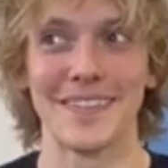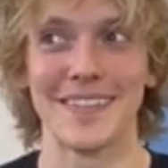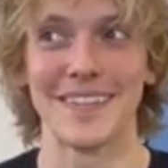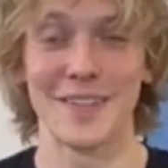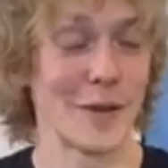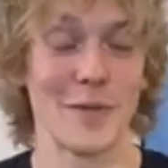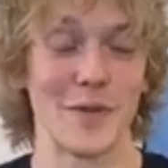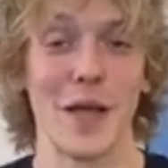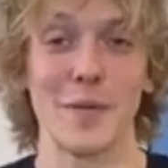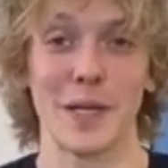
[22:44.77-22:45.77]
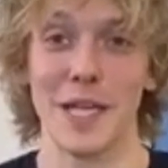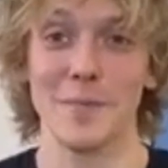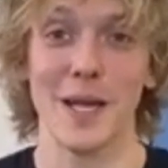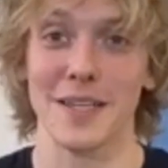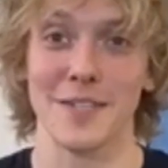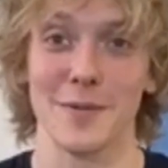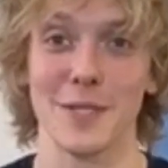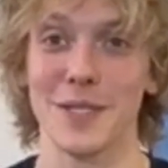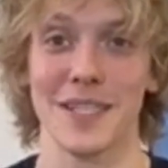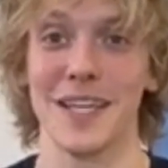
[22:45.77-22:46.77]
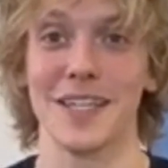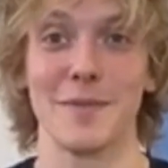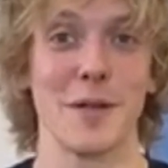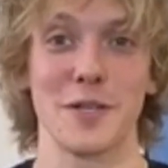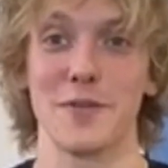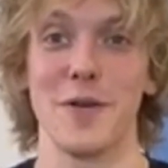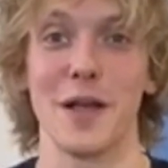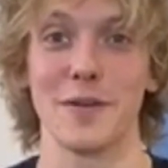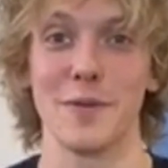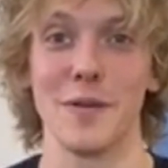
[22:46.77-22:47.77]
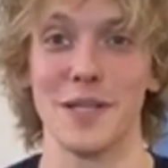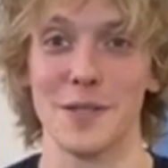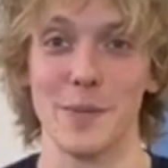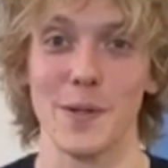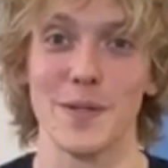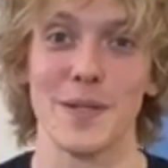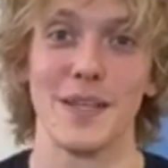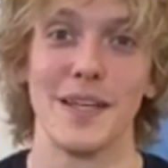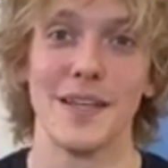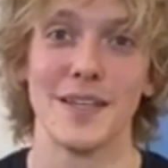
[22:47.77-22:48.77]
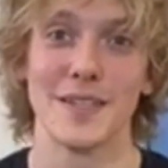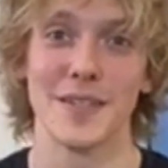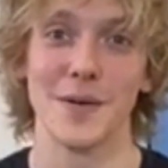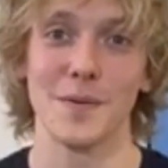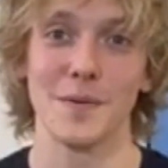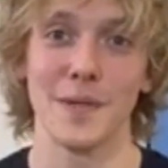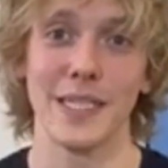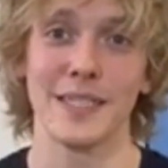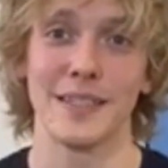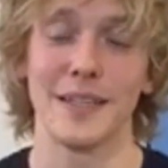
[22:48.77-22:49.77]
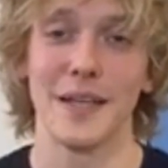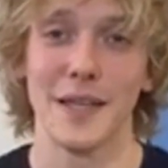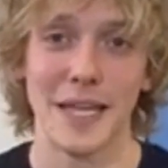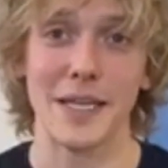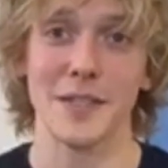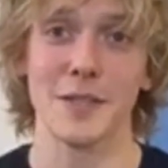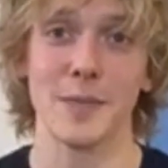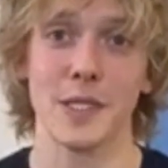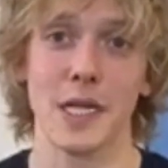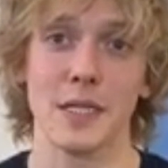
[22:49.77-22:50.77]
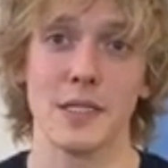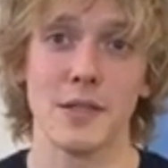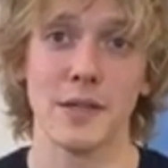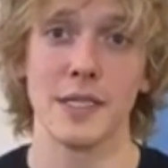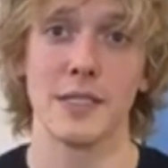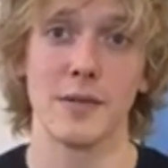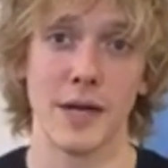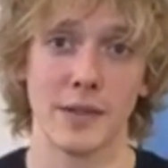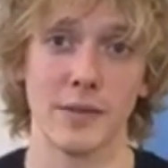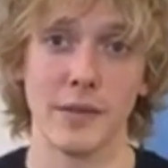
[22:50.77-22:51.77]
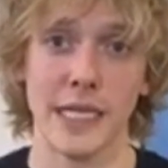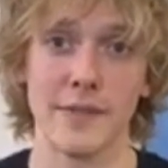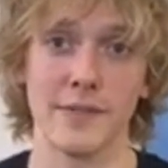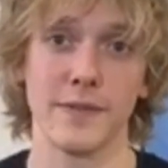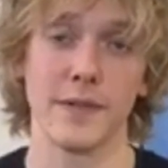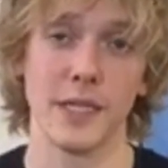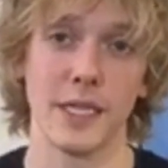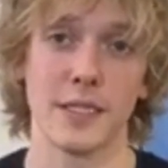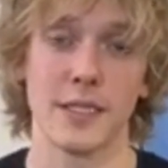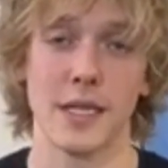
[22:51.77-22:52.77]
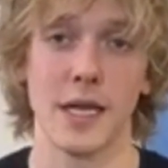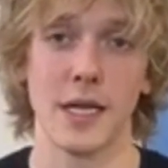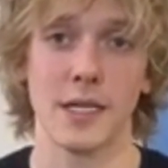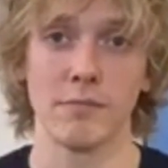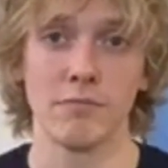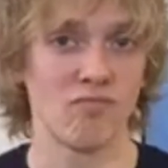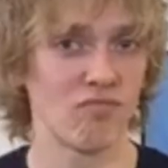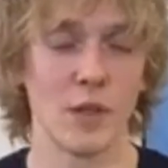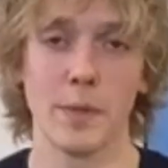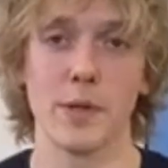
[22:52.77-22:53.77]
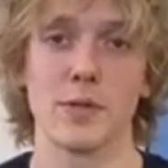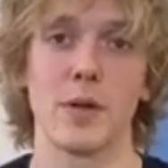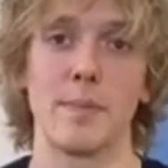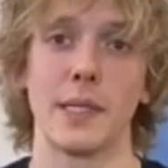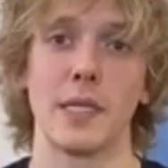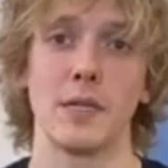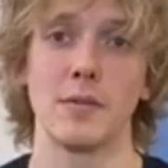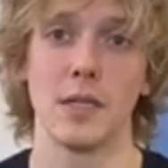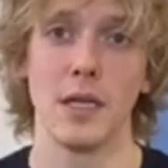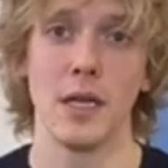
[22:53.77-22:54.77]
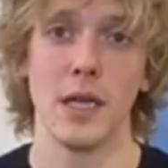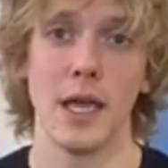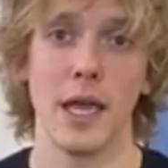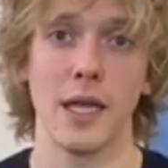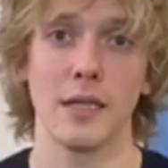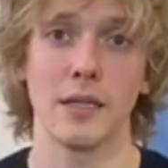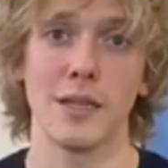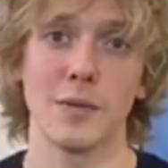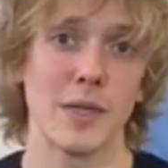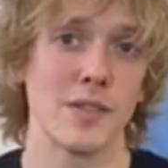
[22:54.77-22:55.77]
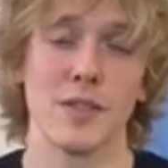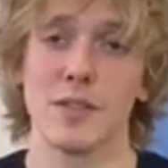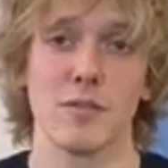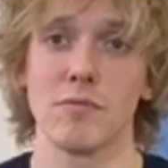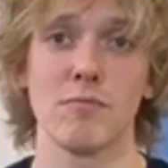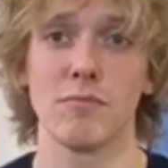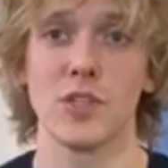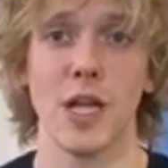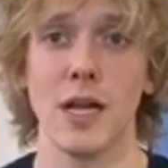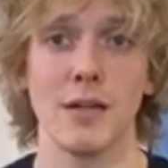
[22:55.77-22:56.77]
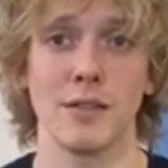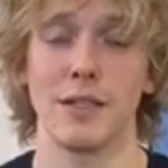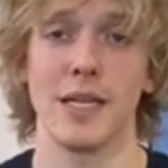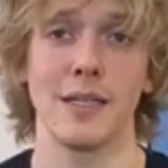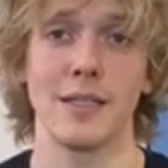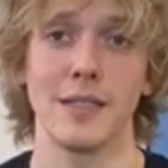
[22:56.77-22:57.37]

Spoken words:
totally forgot what came next, which is the rush of rock and roll, I suppose. So really, thank you so much, guys. Donate to Direct Relief. It's the post right below. And otherwise, just share and